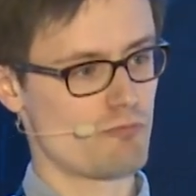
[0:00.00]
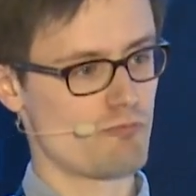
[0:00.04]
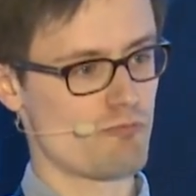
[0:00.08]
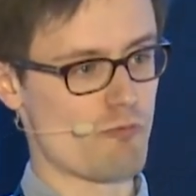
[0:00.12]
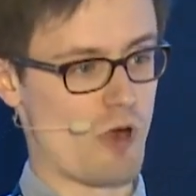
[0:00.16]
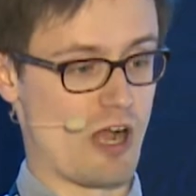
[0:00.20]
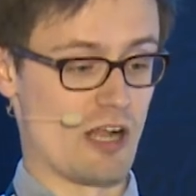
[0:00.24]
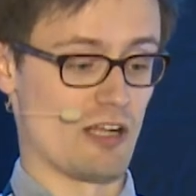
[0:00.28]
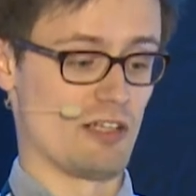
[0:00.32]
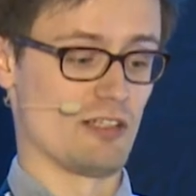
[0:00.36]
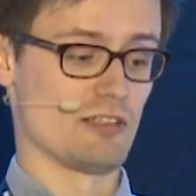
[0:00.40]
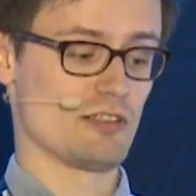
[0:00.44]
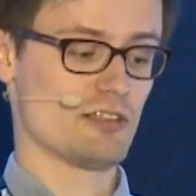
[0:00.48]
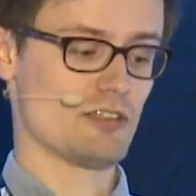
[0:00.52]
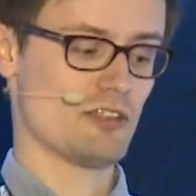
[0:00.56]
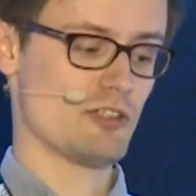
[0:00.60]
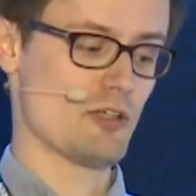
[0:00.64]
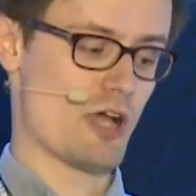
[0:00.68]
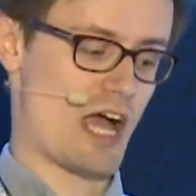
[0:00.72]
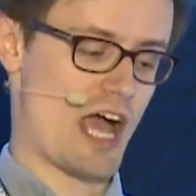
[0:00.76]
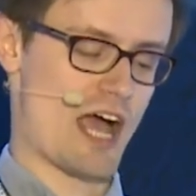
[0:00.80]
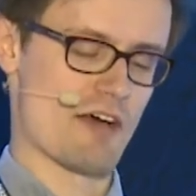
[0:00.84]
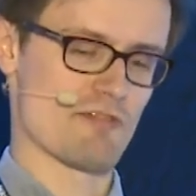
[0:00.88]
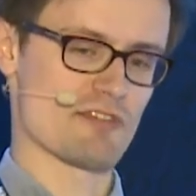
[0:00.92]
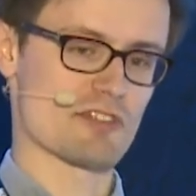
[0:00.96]
well,
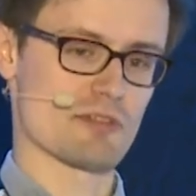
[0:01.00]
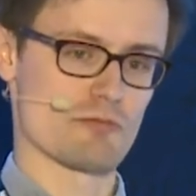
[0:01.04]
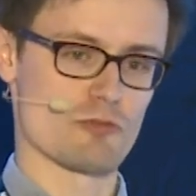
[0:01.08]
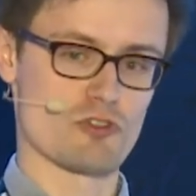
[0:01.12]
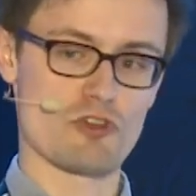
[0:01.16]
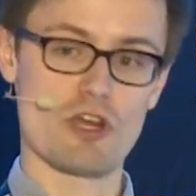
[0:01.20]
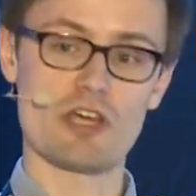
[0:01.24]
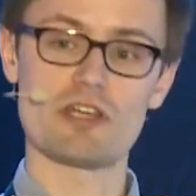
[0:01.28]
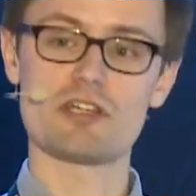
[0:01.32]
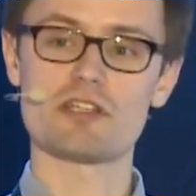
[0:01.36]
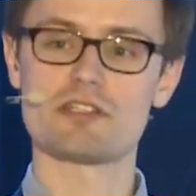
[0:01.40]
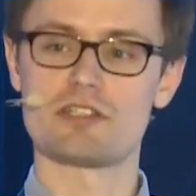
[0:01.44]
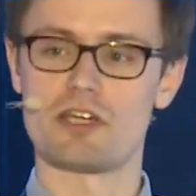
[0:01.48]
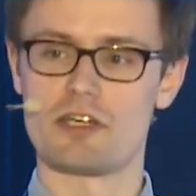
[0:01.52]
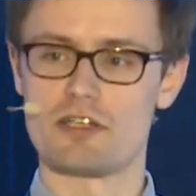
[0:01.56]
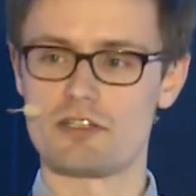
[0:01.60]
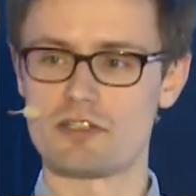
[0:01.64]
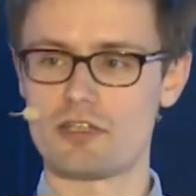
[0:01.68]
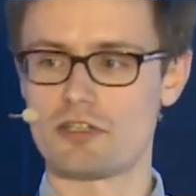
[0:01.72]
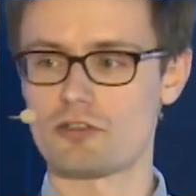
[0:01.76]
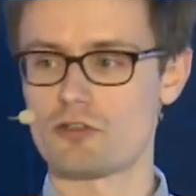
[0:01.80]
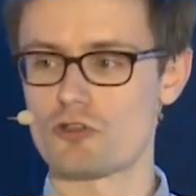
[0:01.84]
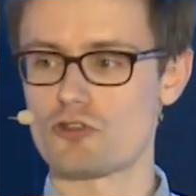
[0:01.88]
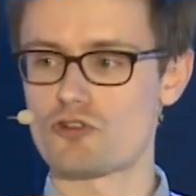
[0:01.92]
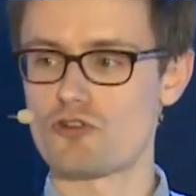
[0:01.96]
you have some training
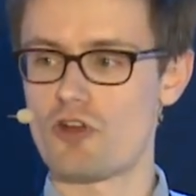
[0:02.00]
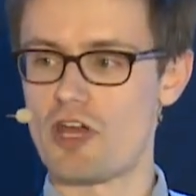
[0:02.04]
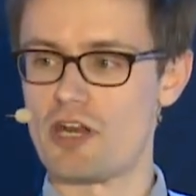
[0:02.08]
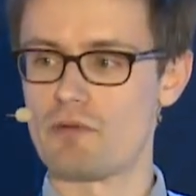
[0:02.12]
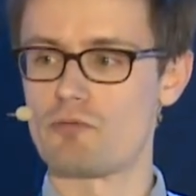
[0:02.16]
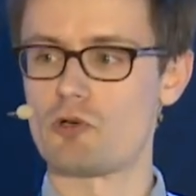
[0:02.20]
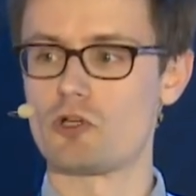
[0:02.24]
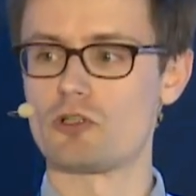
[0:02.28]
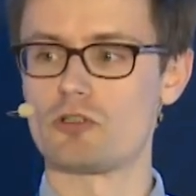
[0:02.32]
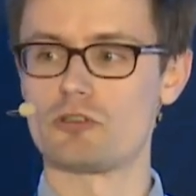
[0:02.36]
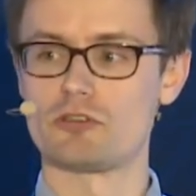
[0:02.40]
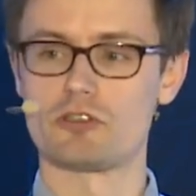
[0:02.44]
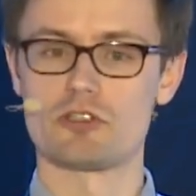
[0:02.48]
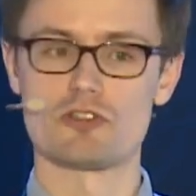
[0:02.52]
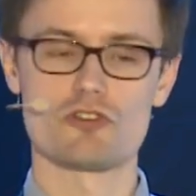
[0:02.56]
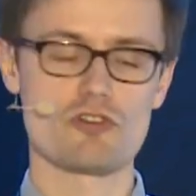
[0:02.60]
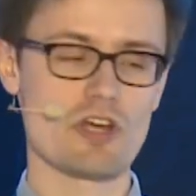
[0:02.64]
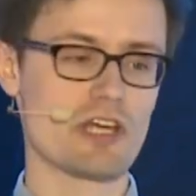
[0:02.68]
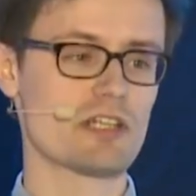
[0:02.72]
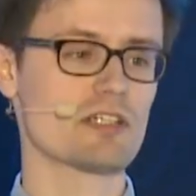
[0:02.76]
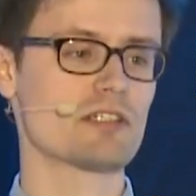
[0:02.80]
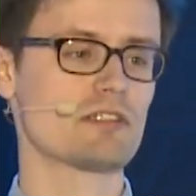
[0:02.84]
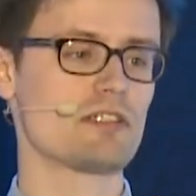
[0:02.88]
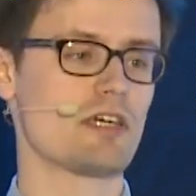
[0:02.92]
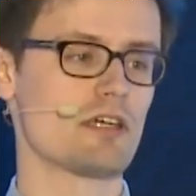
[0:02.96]
data and you train model on the
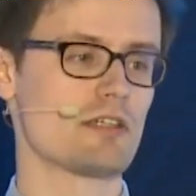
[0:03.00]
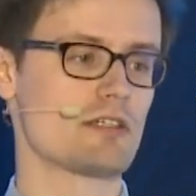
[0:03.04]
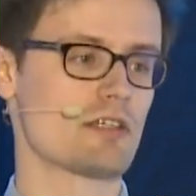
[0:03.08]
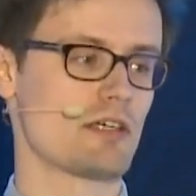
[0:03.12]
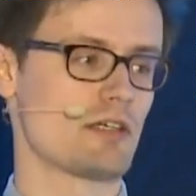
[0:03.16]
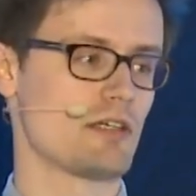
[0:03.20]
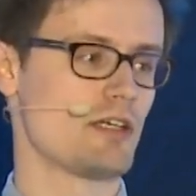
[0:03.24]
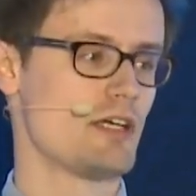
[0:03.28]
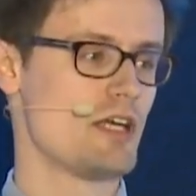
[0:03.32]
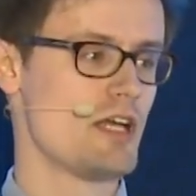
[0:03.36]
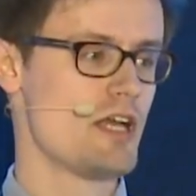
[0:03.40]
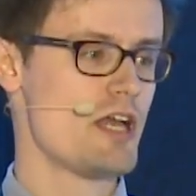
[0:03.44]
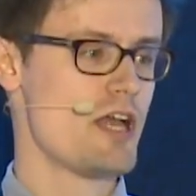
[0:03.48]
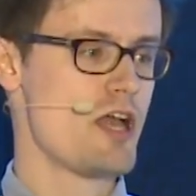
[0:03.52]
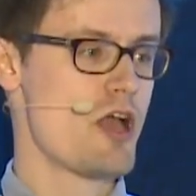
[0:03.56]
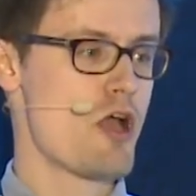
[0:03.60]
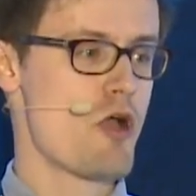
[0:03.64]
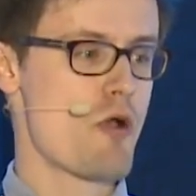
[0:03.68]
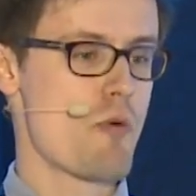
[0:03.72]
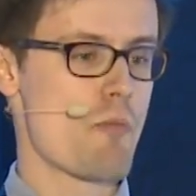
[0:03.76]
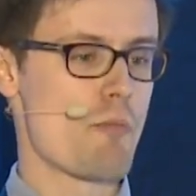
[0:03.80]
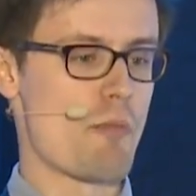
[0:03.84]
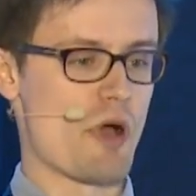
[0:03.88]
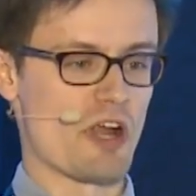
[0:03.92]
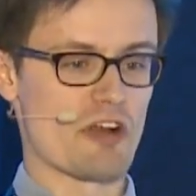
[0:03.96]
training data,
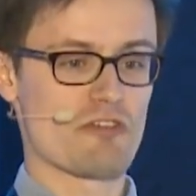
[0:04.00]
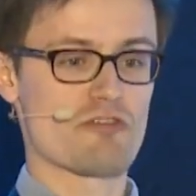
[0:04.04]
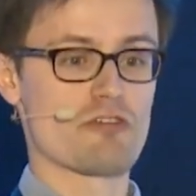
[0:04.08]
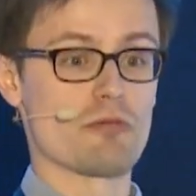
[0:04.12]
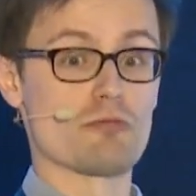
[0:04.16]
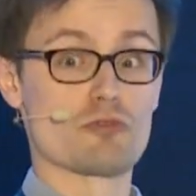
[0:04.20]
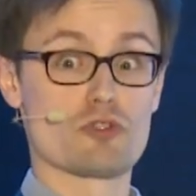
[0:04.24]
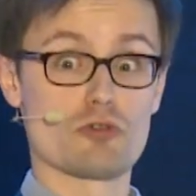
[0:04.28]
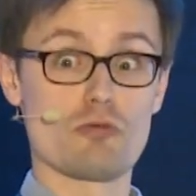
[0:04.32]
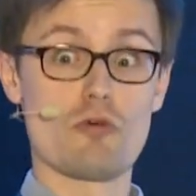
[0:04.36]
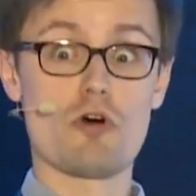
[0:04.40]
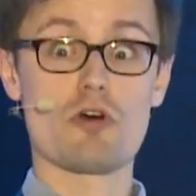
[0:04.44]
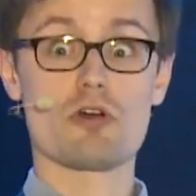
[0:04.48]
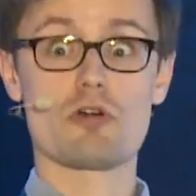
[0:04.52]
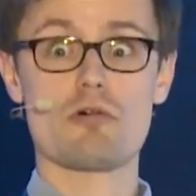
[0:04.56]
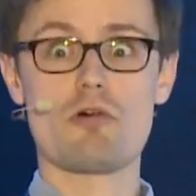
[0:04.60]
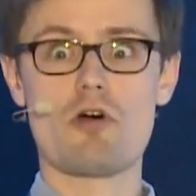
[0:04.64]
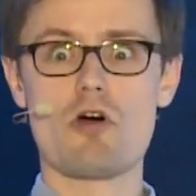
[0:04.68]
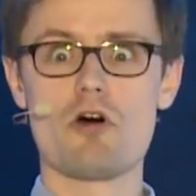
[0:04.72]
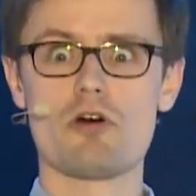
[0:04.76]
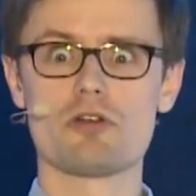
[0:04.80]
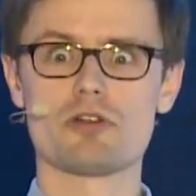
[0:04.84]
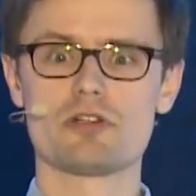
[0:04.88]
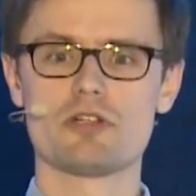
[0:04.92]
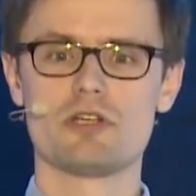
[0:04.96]
but from tomorrow
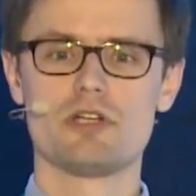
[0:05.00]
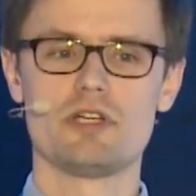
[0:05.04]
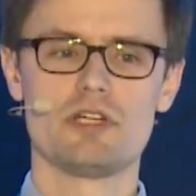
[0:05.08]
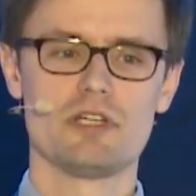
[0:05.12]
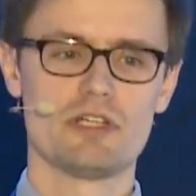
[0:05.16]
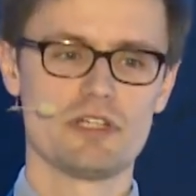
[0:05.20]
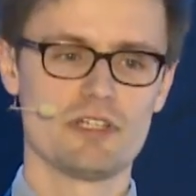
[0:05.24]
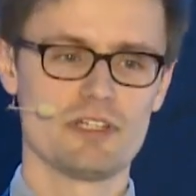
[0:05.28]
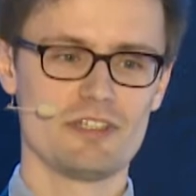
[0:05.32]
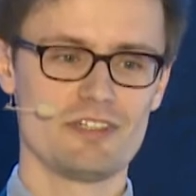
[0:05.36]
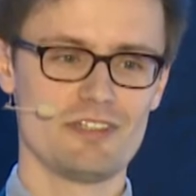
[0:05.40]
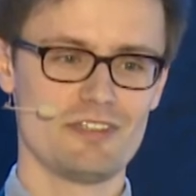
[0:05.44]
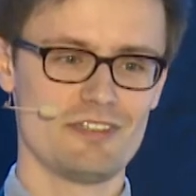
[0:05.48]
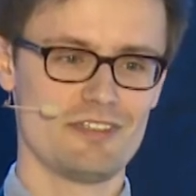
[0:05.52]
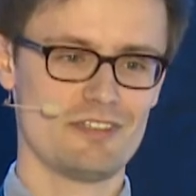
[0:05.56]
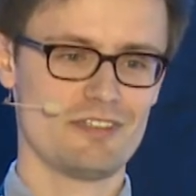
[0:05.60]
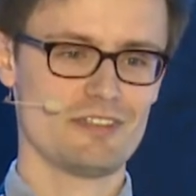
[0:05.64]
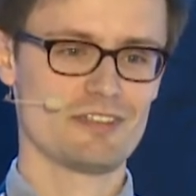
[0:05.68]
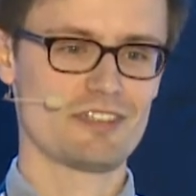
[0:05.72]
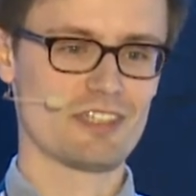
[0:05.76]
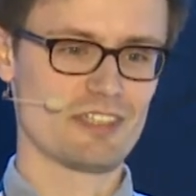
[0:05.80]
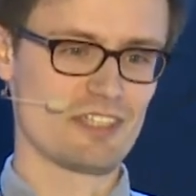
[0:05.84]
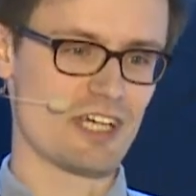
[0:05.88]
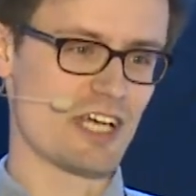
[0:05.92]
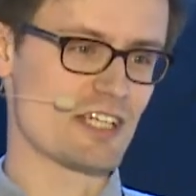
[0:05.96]
on,
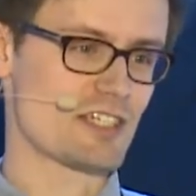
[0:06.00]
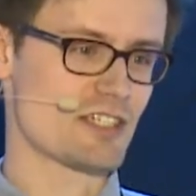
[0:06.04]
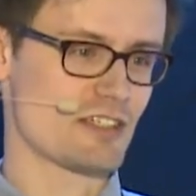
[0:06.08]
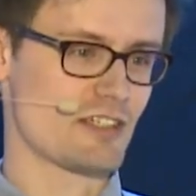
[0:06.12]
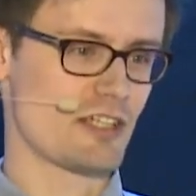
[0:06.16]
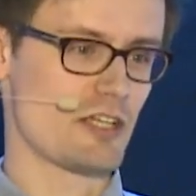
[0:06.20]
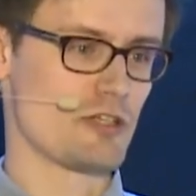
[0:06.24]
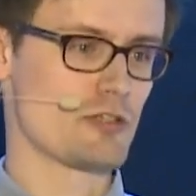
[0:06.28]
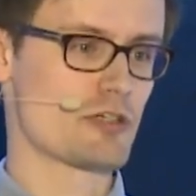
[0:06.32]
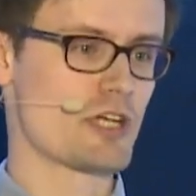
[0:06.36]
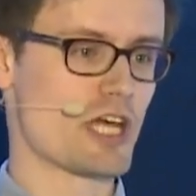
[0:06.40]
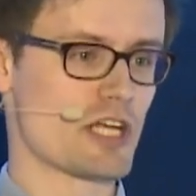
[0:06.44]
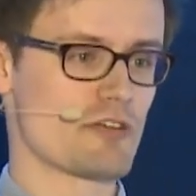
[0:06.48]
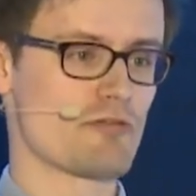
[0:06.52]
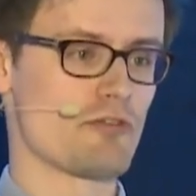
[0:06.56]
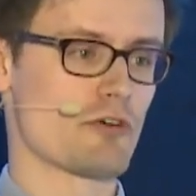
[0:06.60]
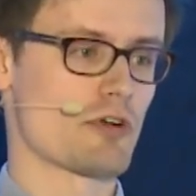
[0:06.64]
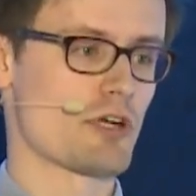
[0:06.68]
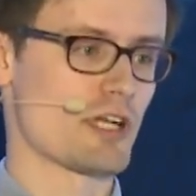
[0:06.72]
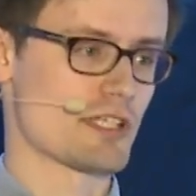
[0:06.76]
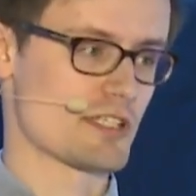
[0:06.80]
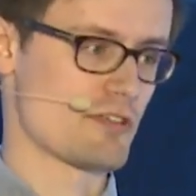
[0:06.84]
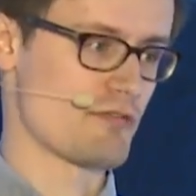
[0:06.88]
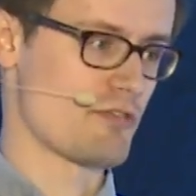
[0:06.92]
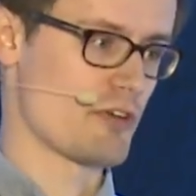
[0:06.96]
the data that you get for
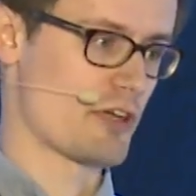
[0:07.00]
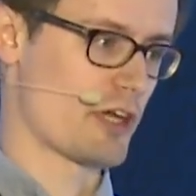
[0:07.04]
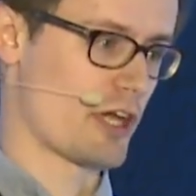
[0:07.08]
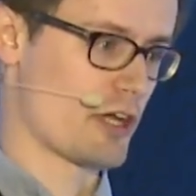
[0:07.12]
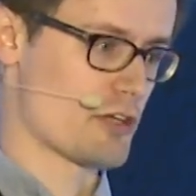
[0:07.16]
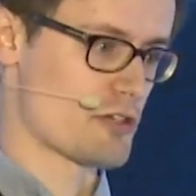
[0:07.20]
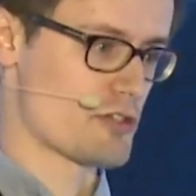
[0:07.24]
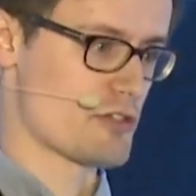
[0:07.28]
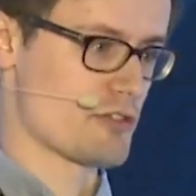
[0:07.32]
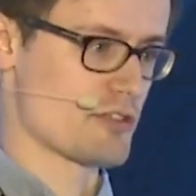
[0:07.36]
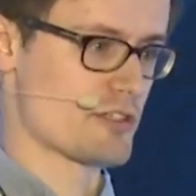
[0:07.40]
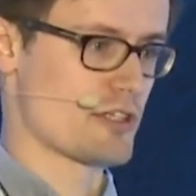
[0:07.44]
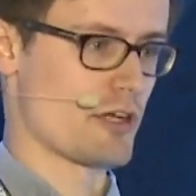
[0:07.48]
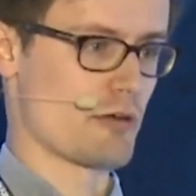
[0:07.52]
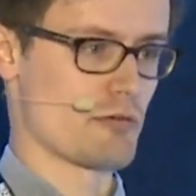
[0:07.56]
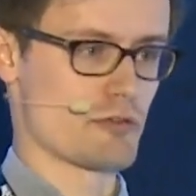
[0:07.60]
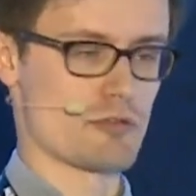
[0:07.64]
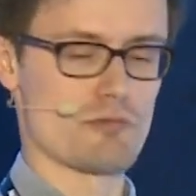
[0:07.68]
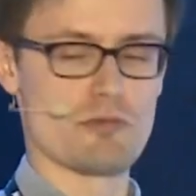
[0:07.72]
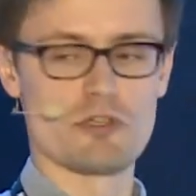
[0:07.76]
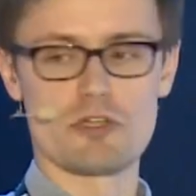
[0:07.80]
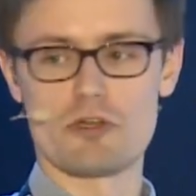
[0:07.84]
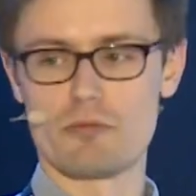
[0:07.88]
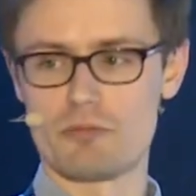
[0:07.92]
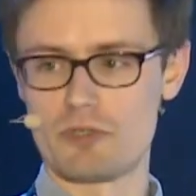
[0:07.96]
classification is going
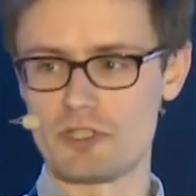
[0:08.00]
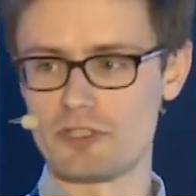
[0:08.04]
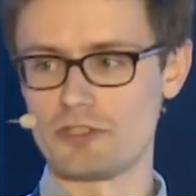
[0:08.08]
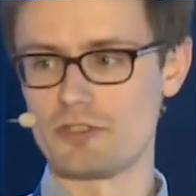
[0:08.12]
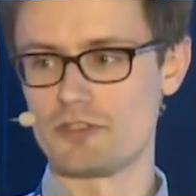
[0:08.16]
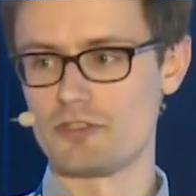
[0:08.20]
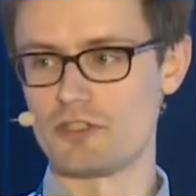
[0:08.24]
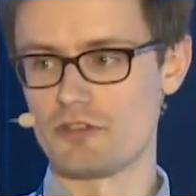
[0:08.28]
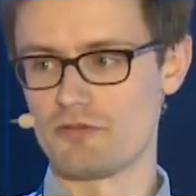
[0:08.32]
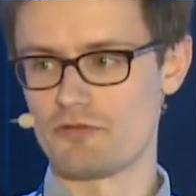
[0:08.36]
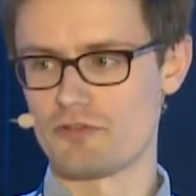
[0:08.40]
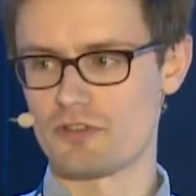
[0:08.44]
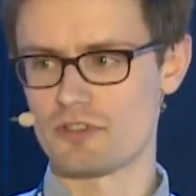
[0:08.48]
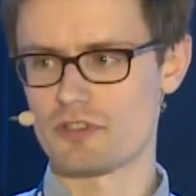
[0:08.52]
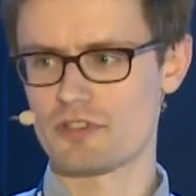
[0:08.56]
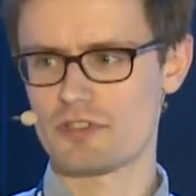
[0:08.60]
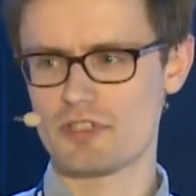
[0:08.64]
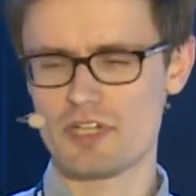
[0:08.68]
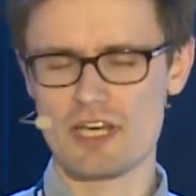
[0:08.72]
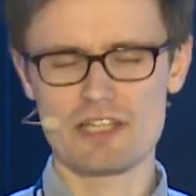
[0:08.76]
to be completely different.